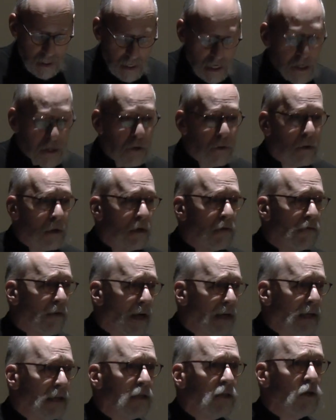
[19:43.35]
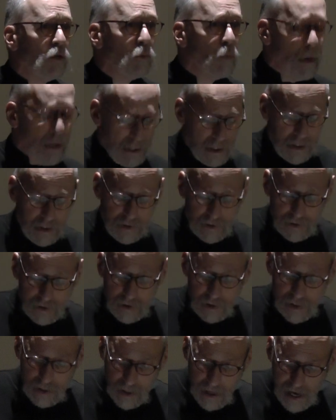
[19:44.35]
And you are invited to
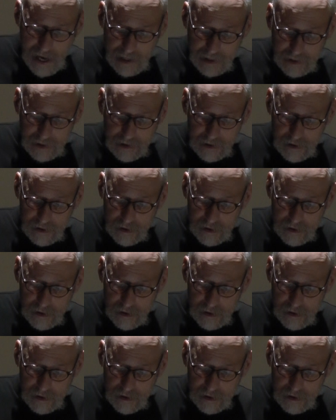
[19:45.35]
witness to that,